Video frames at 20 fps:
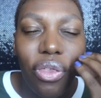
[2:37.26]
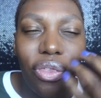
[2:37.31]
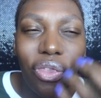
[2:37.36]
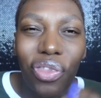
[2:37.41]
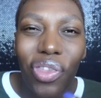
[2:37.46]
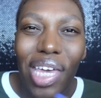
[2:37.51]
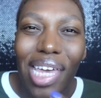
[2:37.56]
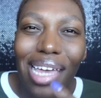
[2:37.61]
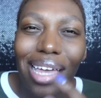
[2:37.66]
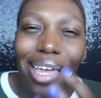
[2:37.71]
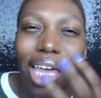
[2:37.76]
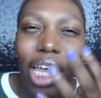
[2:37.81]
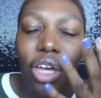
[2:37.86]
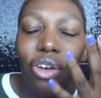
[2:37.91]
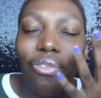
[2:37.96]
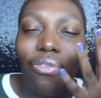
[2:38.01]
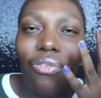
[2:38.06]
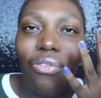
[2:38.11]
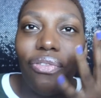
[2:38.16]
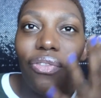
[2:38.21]
thick
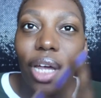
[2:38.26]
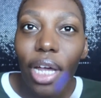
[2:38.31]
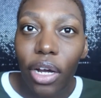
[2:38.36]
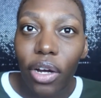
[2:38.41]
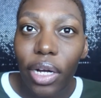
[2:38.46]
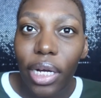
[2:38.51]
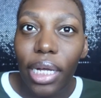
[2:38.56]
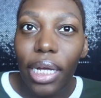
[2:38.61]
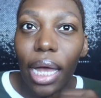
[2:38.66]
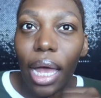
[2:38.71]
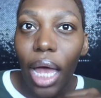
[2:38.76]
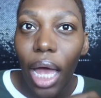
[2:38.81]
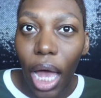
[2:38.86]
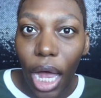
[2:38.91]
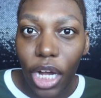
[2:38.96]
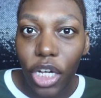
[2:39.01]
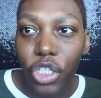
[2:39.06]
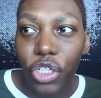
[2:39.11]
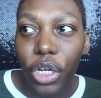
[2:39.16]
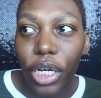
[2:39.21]
and very
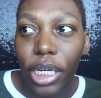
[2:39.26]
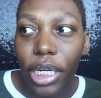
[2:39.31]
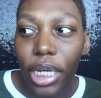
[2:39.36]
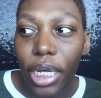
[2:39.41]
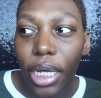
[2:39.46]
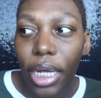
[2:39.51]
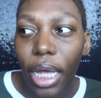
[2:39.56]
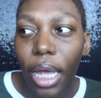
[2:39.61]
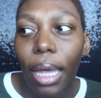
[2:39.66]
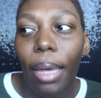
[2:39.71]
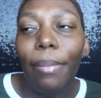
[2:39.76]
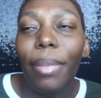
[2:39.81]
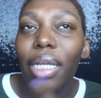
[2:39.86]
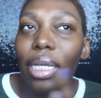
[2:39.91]
hydrating.